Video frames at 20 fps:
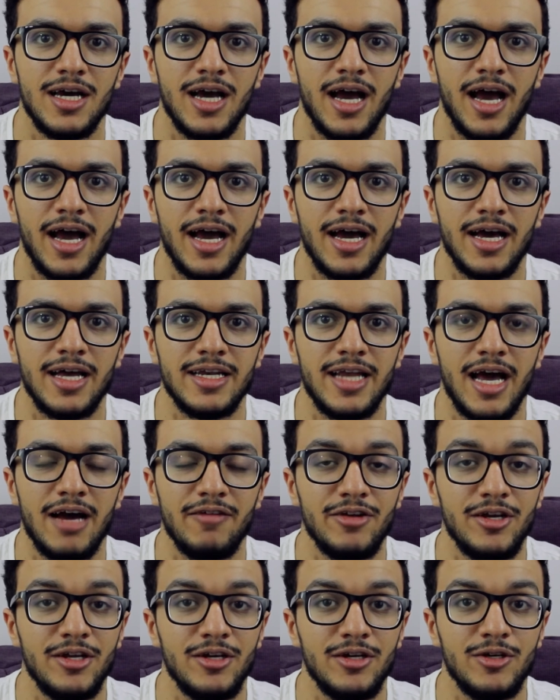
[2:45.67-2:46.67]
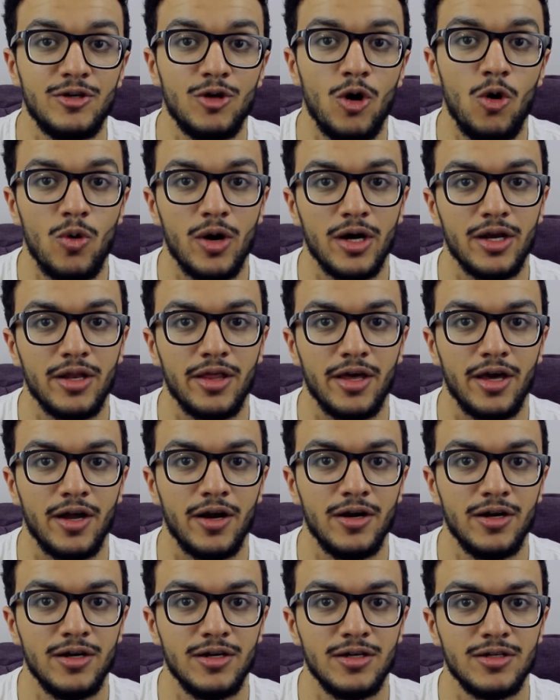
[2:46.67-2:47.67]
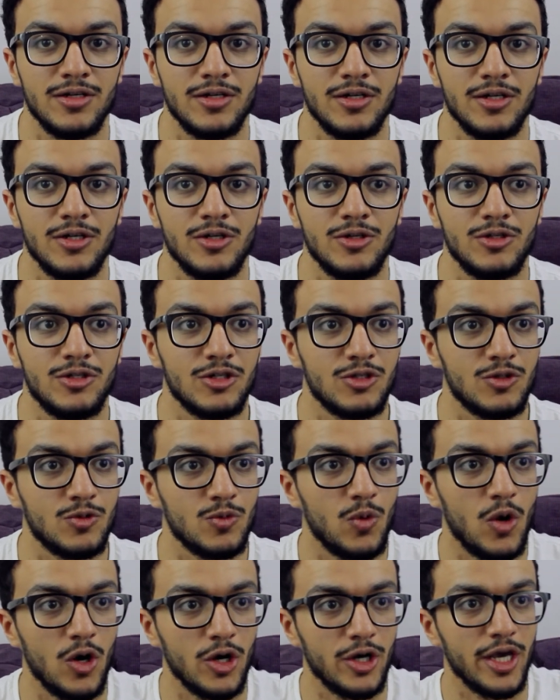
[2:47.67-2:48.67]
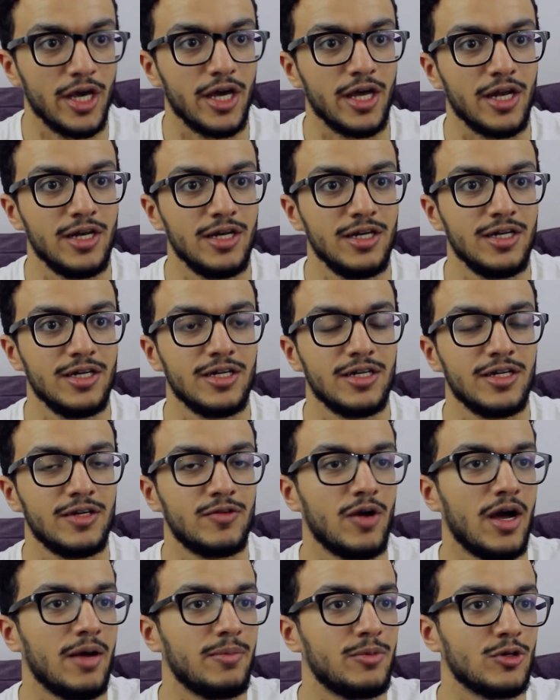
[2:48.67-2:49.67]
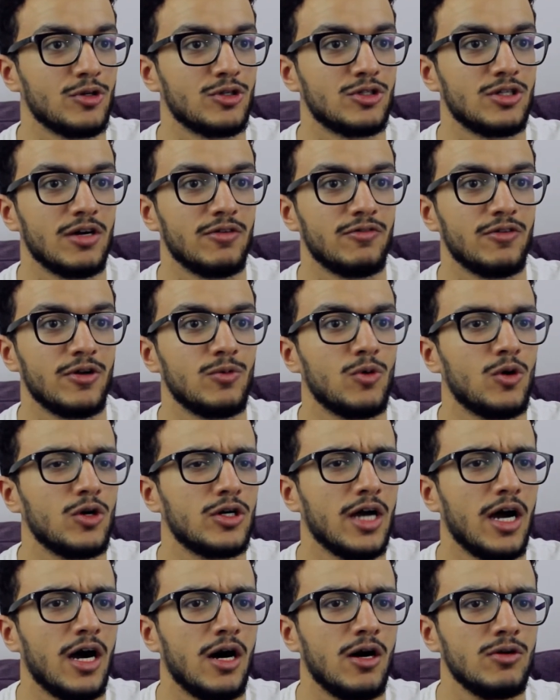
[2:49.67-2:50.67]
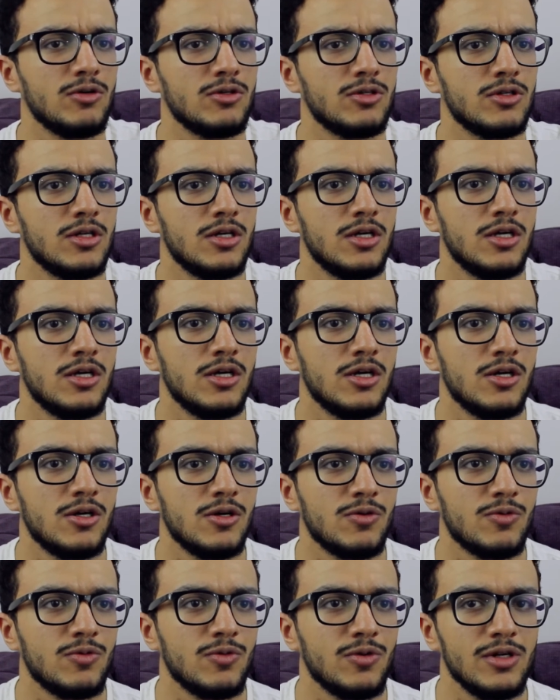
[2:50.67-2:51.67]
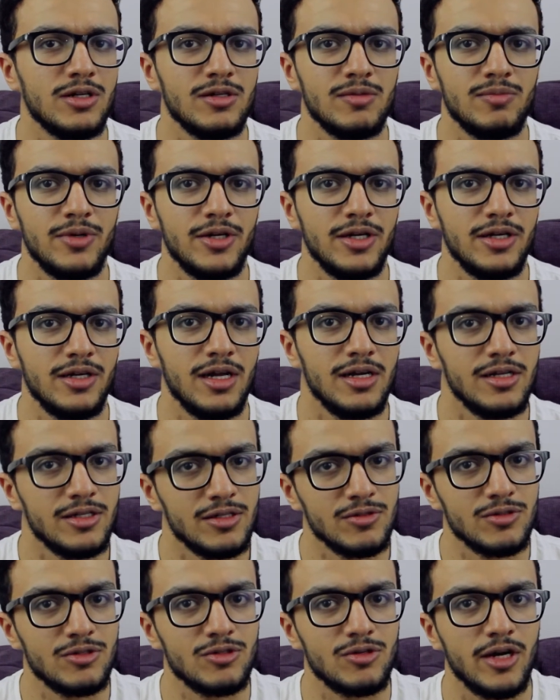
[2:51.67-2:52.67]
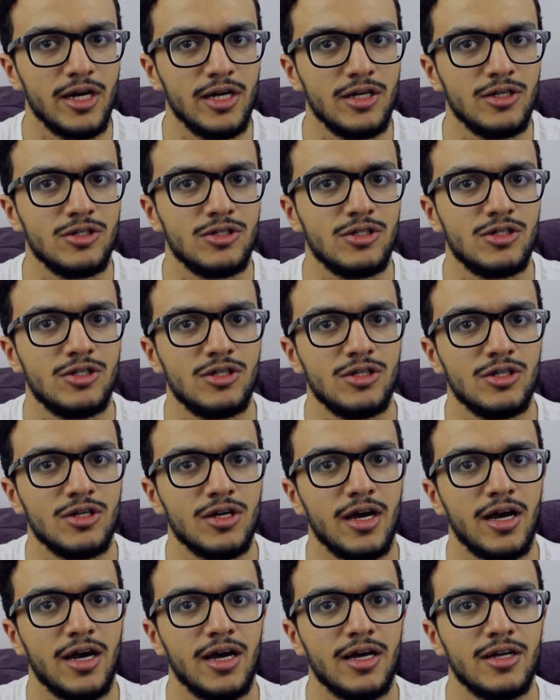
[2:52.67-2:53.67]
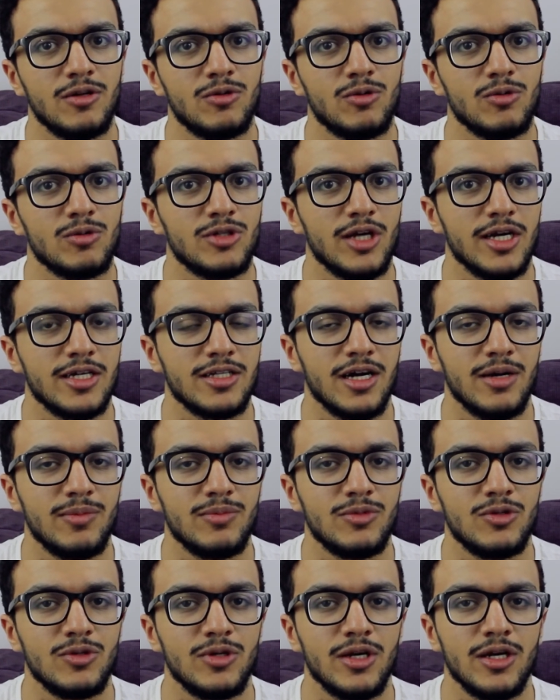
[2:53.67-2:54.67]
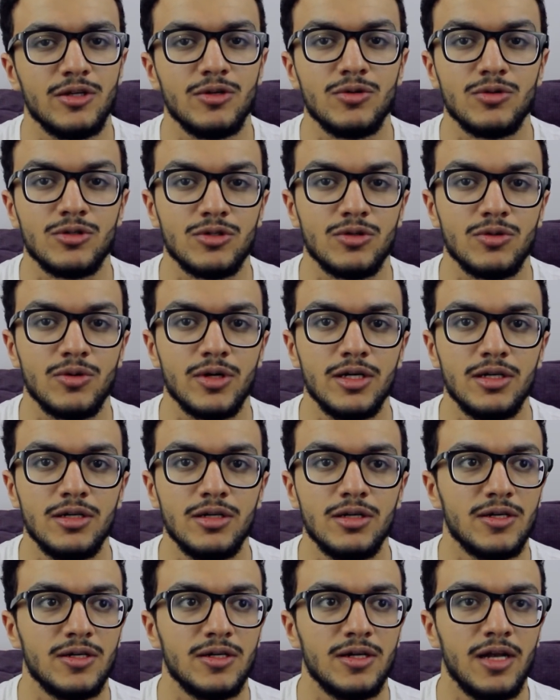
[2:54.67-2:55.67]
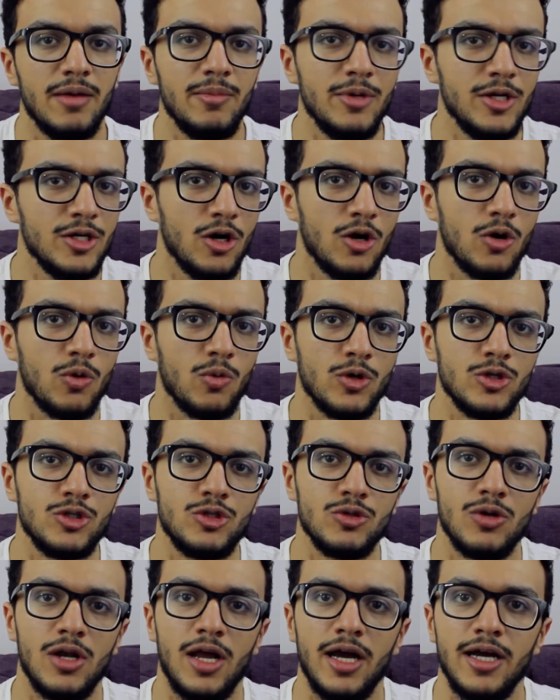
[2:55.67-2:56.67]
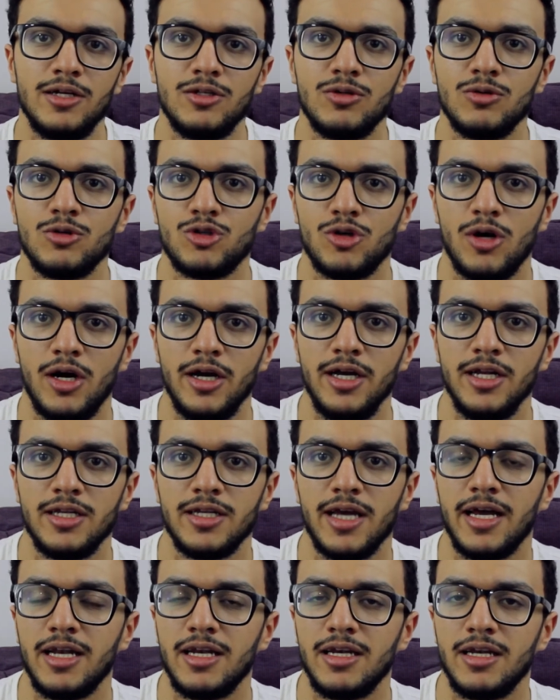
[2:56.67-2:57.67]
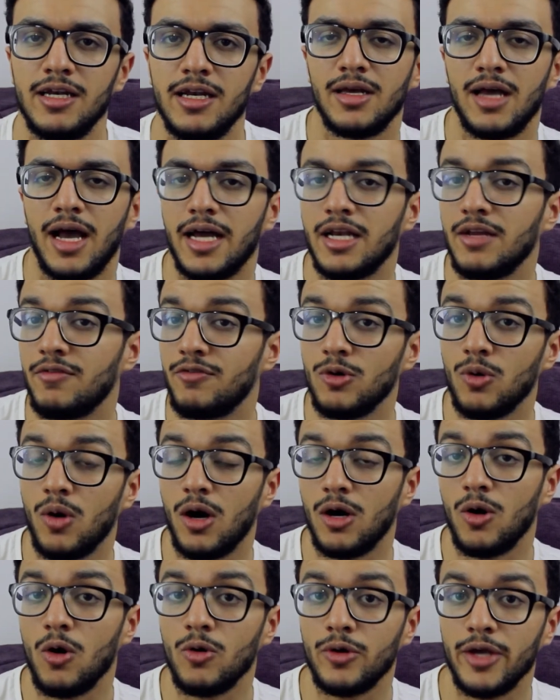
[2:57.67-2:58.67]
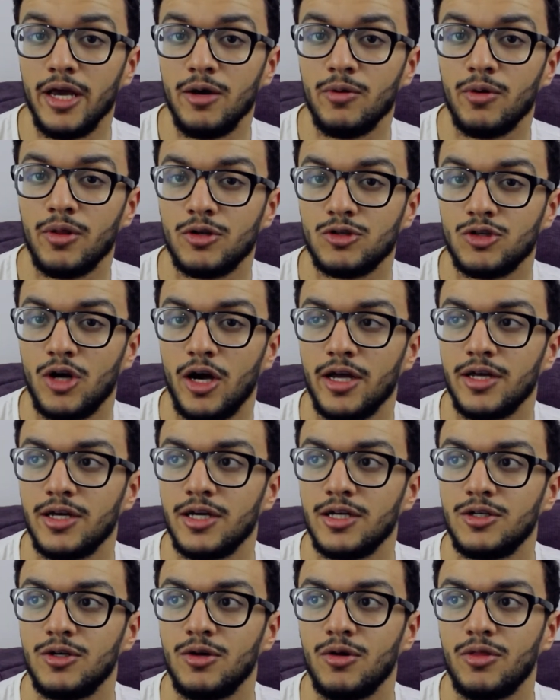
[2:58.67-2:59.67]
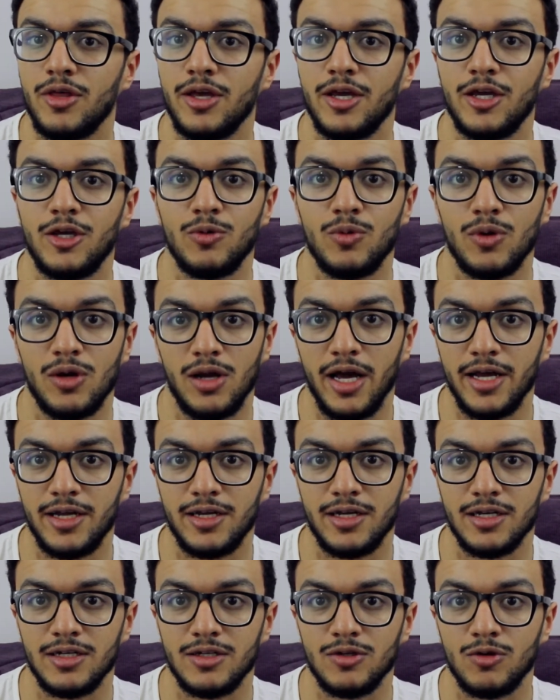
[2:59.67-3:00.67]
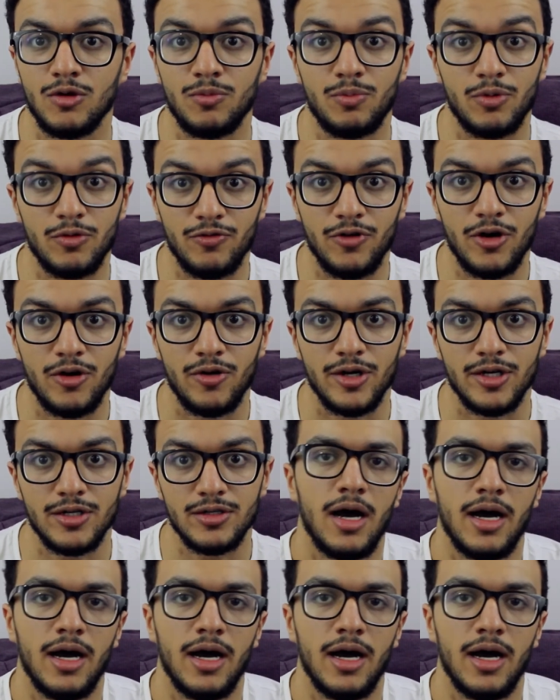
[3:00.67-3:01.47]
And having no one there, you just walk in, grab your stuff and walk out, will be a little strange, and it will take time to get used to it. Let me know, would you like to try it? And if you are okay with trying it, do you think you will like it or prefer it?